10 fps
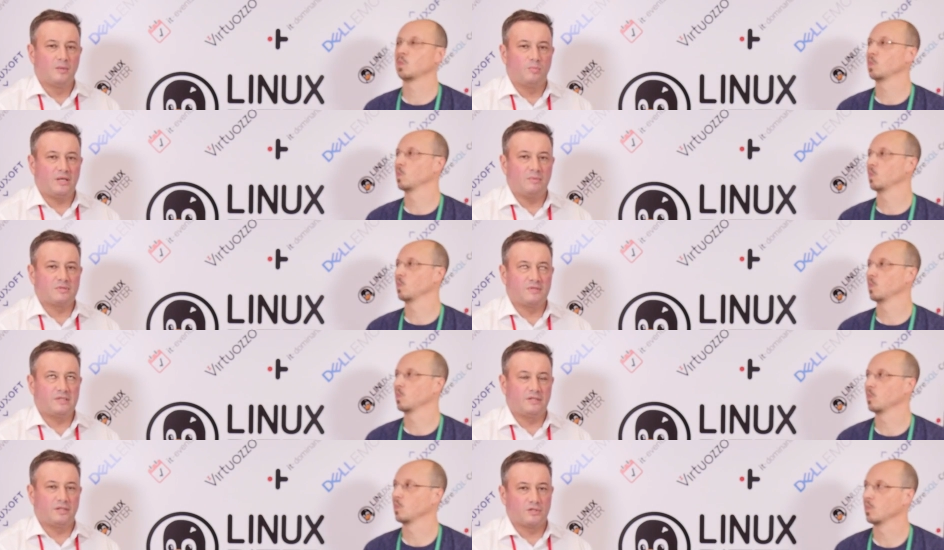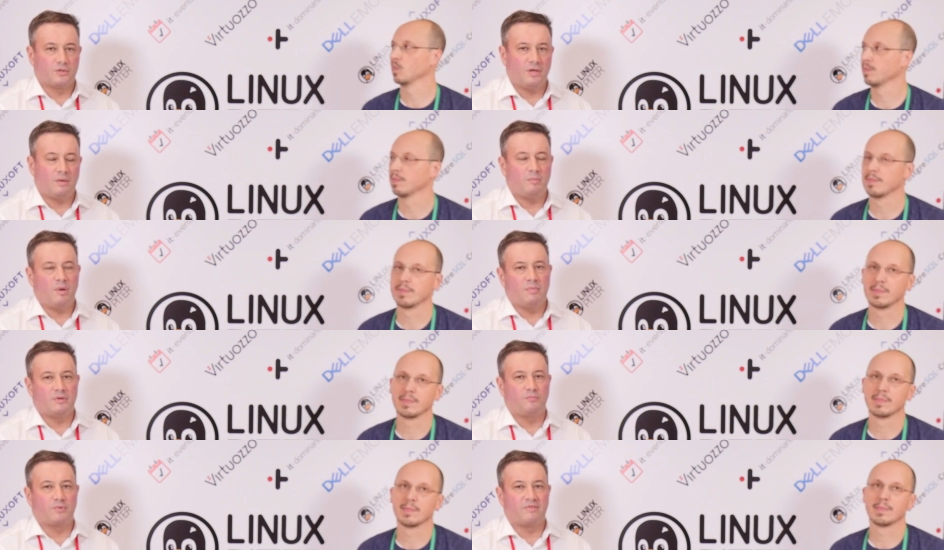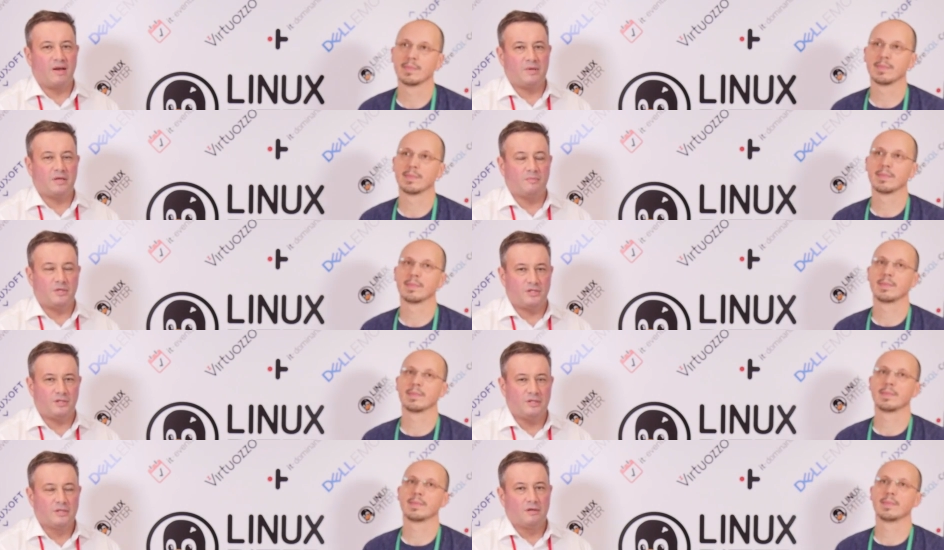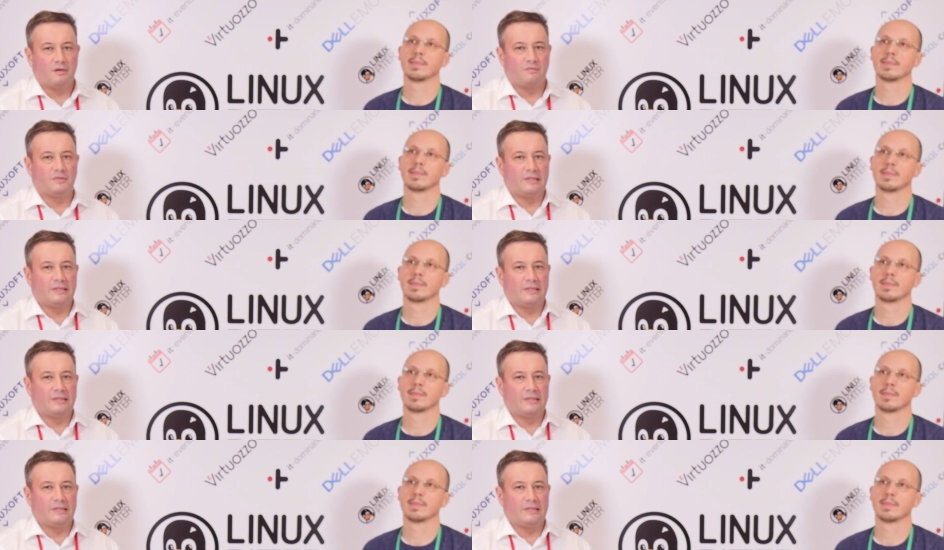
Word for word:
Speaker 1: My name is Vasily Tolstoy. I'm a member of programming committee of the